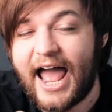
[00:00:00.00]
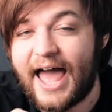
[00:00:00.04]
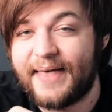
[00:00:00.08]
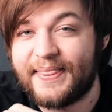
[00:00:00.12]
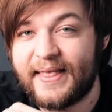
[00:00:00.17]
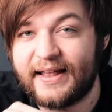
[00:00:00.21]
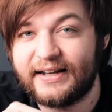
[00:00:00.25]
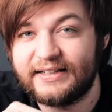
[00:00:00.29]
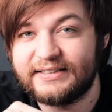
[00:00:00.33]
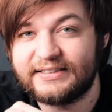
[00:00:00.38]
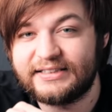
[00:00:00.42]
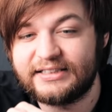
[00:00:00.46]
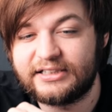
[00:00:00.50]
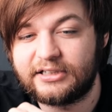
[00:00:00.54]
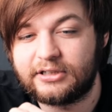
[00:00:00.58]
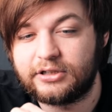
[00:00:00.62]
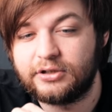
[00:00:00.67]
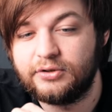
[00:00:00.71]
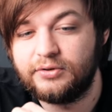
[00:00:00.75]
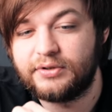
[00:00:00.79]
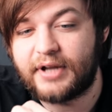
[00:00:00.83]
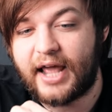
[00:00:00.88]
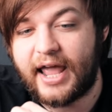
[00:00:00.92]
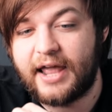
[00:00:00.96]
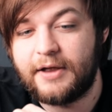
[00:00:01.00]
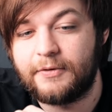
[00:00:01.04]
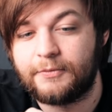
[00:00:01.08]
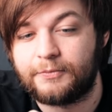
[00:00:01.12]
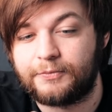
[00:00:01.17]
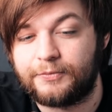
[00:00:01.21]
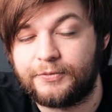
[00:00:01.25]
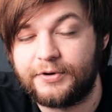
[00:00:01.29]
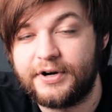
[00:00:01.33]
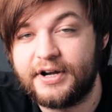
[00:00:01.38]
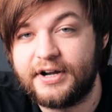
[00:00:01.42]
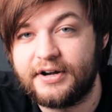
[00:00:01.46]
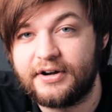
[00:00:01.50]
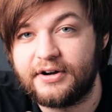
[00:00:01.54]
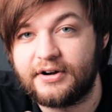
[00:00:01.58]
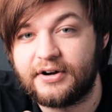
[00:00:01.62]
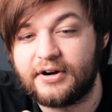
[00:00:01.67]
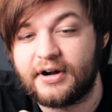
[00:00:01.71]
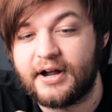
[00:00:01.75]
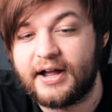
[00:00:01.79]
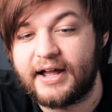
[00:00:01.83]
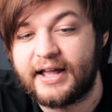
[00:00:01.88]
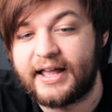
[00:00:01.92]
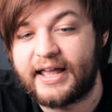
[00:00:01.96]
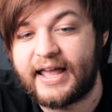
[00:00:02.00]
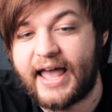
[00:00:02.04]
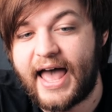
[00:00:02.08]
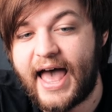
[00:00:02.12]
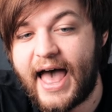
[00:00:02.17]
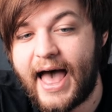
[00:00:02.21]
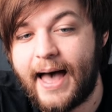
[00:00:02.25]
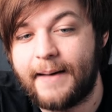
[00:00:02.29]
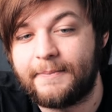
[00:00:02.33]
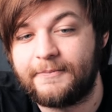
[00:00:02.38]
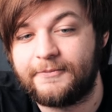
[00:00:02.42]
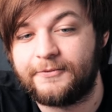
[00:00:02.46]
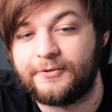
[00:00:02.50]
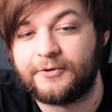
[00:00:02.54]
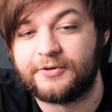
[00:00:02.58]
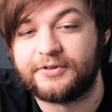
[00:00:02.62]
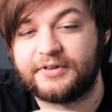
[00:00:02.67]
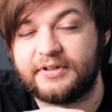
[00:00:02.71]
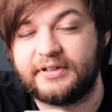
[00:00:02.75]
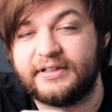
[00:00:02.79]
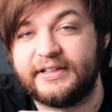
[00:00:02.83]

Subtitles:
and that is include a rear cap for the